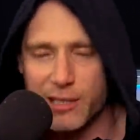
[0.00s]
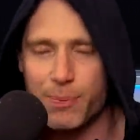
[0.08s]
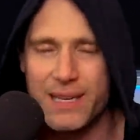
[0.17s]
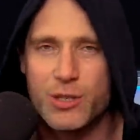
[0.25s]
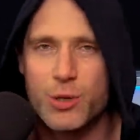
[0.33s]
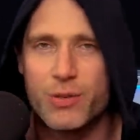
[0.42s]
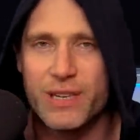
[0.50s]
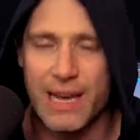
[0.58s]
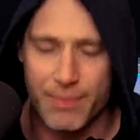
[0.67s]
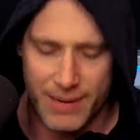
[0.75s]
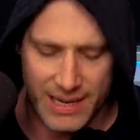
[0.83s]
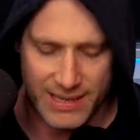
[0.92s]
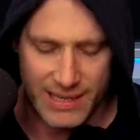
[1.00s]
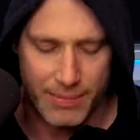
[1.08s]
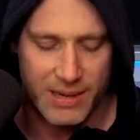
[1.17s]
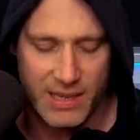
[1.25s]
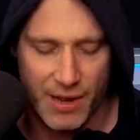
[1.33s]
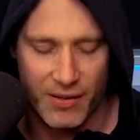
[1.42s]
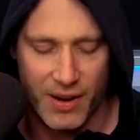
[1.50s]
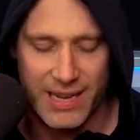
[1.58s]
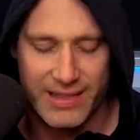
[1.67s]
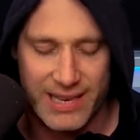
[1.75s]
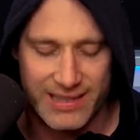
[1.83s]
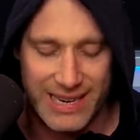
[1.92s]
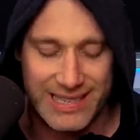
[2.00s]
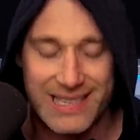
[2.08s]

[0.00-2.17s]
Please do DM me and send me stuff like this. And it